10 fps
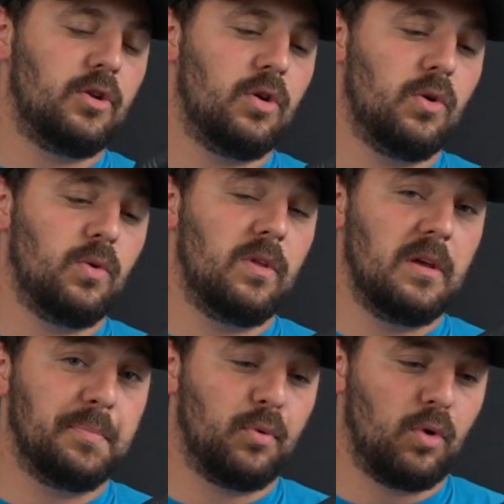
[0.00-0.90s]
to
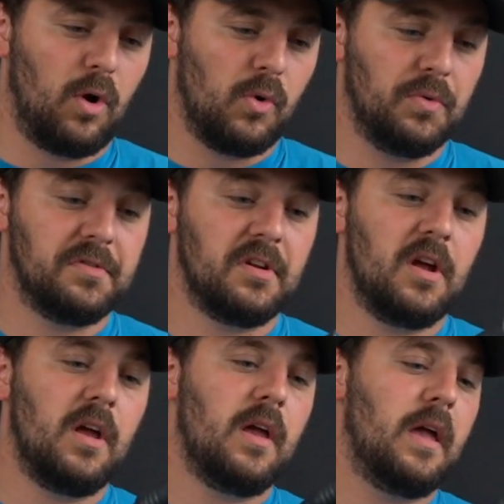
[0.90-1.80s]
the pros
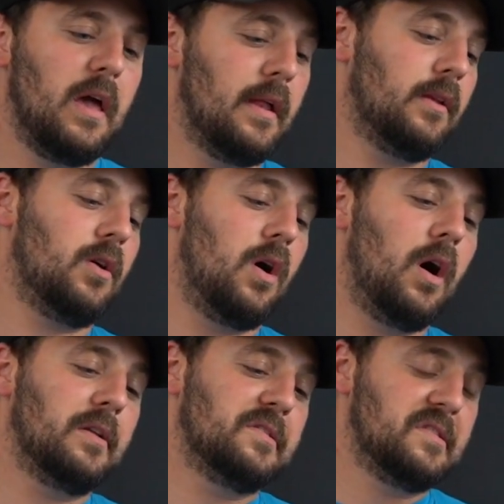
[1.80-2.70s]
and
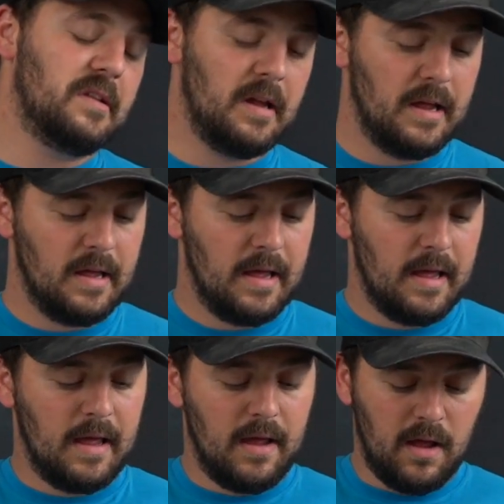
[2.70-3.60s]
cons.
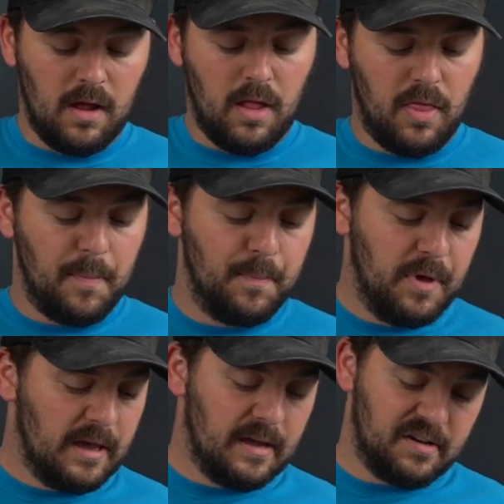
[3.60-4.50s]
The
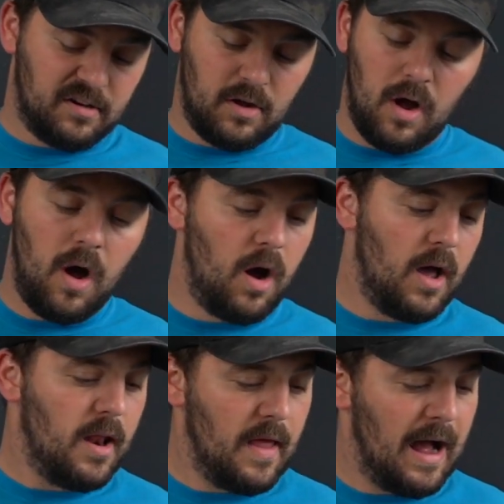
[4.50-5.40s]
biggest
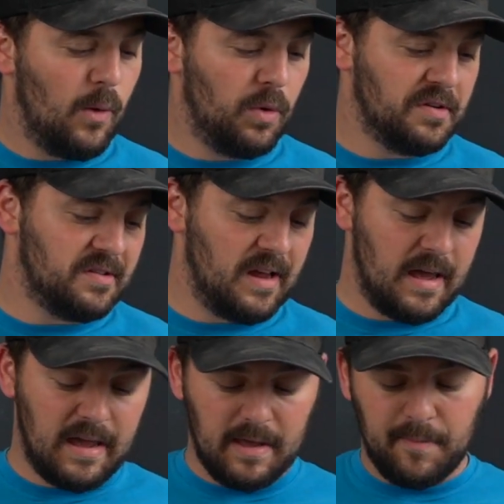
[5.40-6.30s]
con that I will
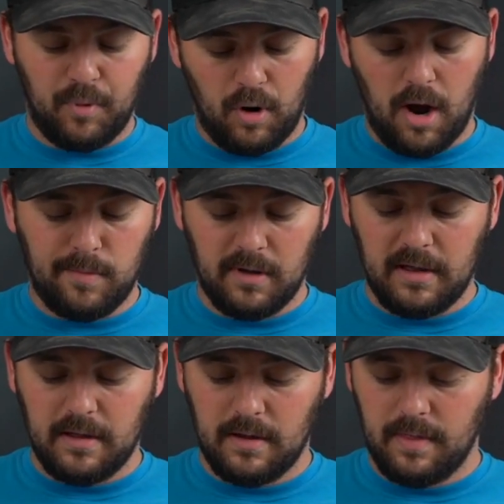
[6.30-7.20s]
say, and
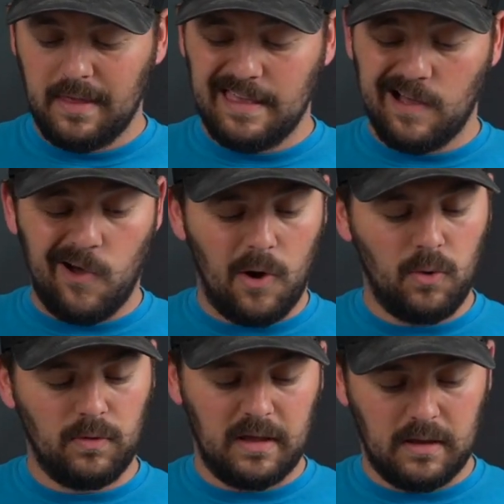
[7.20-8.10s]
probably the
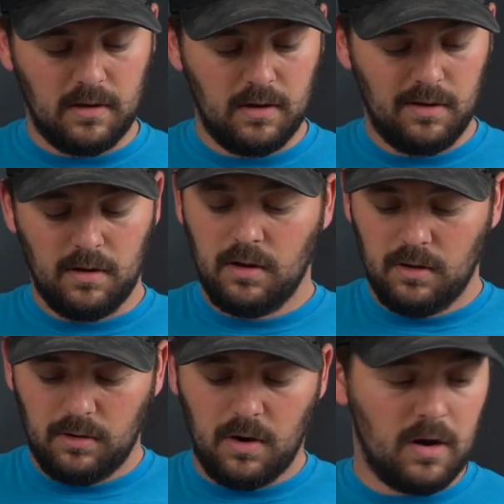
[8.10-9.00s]
only
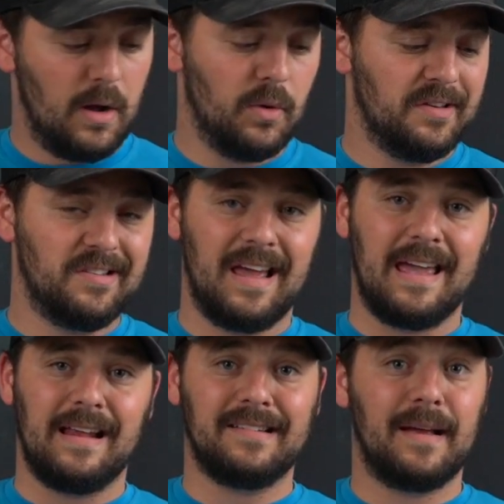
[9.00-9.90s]
con I will
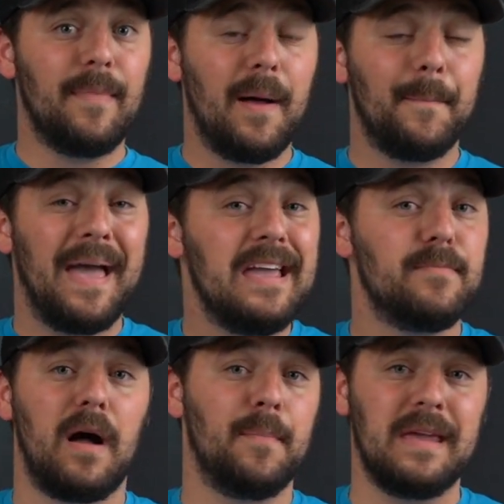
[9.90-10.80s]
say, and I'm not paid
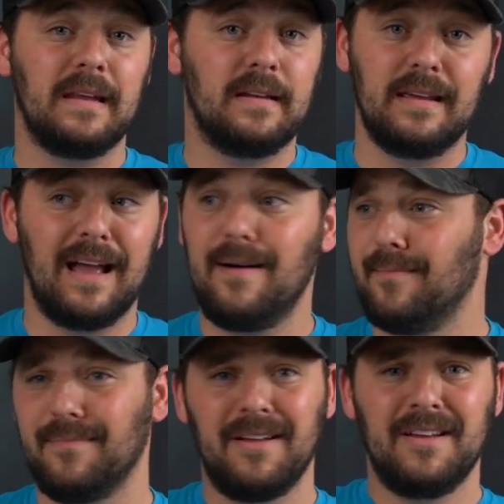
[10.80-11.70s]
by B&T. I'm